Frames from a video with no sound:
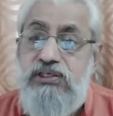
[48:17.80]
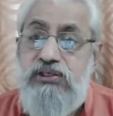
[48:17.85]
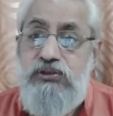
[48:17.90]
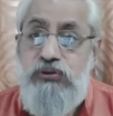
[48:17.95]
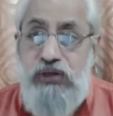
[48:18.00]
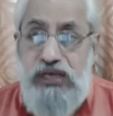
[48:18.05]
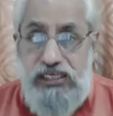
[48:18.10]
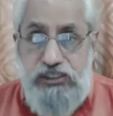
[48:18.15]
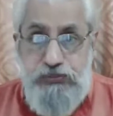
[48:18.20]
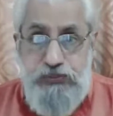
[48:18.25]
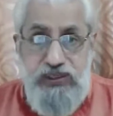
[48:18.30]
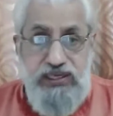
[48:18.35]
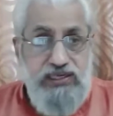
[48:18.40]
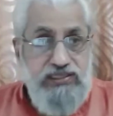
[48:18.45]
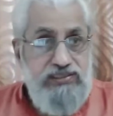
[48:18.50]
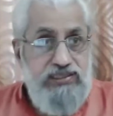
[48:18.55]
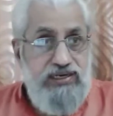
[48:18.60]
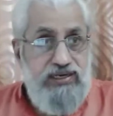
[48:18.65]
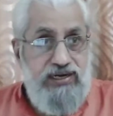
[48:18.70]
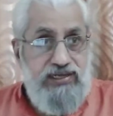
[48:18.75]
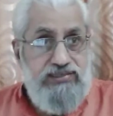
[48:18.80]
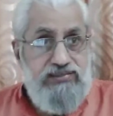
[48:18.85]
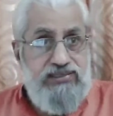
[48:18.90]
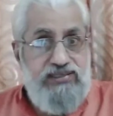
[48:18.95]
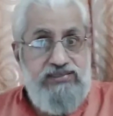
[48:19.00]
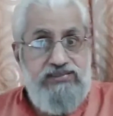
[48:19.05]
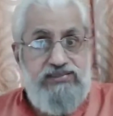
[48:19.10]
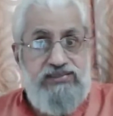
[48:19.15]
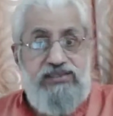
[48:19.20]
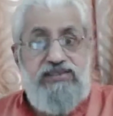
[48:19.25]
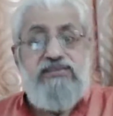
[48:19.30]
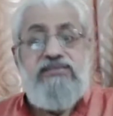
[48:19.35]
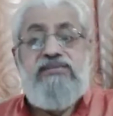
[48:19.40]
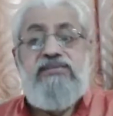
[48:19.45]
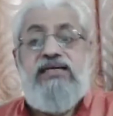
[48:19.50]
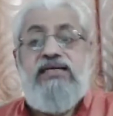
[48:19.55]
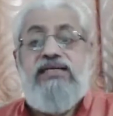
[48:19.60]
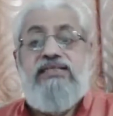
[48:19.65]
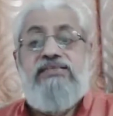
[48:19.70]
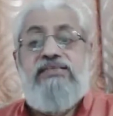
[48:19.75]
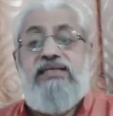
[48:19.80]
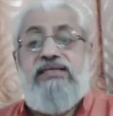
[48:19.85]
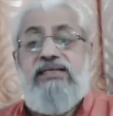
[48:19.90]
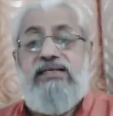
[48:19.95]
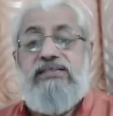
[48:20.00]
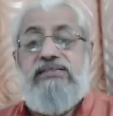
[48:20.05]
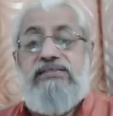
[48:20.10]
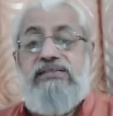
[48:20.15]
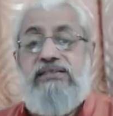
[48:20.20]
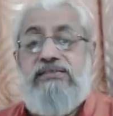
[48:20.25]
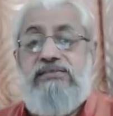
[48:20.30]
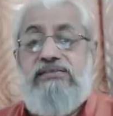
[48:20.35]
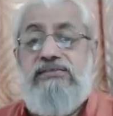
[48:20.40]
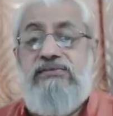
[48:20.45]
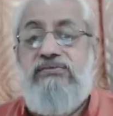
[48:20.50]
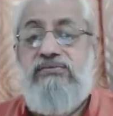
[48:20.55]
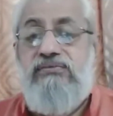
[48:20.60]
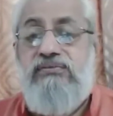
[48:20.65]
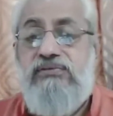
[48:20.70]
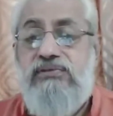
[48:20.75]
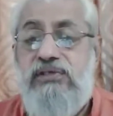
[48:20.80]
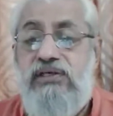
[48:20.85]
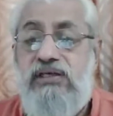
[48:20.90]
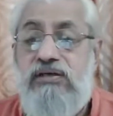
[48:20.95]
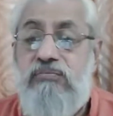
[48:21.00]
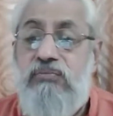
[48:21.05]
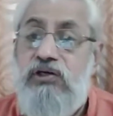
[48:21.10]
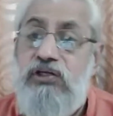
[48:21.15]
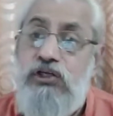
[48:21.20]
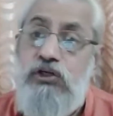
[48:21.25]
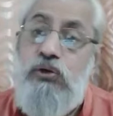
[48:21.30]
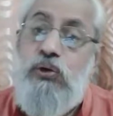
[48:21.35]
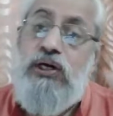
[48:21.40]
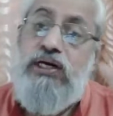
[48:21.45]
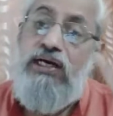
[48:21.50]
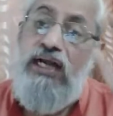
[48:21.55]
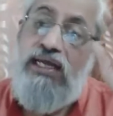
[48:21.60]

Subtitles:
You experience a rising sun and a setting sun, but you know it